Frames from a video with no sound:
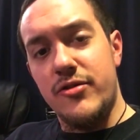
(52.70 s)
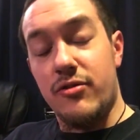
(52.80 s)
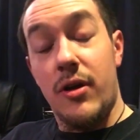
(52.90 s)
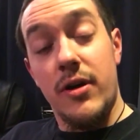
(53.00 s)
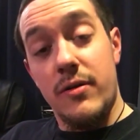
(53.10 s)

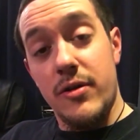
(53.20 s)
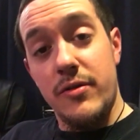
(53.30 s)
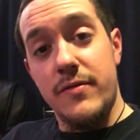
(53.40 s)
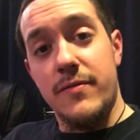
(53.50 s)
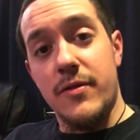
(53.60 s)
draw a
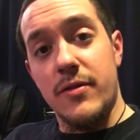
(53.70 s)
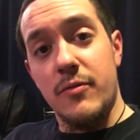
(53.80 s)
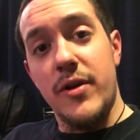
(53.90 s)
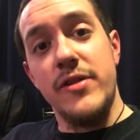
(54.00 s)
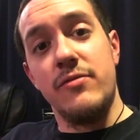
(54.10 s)
rune for
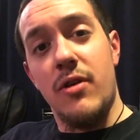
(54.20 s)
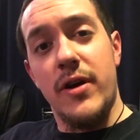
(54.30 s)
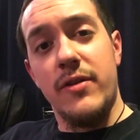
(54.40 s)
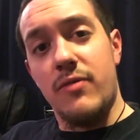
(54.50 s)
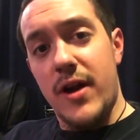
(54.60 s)
what is
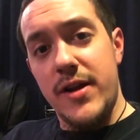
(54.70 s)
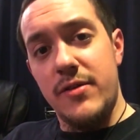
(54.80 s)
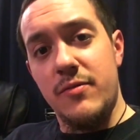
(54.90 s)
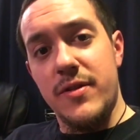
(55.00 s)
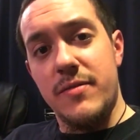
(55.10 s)
wrong and right
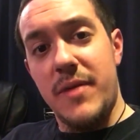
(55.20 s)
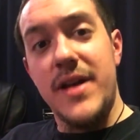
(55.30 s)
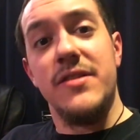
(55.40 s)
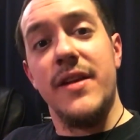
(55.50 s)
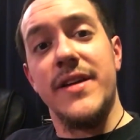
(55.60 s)
with my
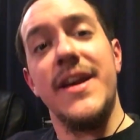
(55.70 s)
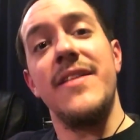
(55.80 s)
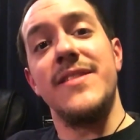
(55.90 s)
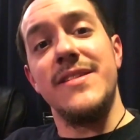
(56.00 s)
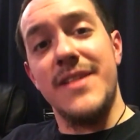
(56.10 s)
intellect
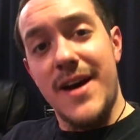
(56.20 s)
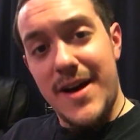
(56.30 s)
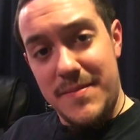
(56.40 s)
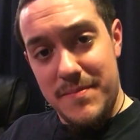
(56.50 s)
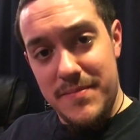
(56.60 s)
at this
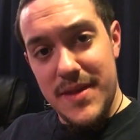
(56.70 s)
time.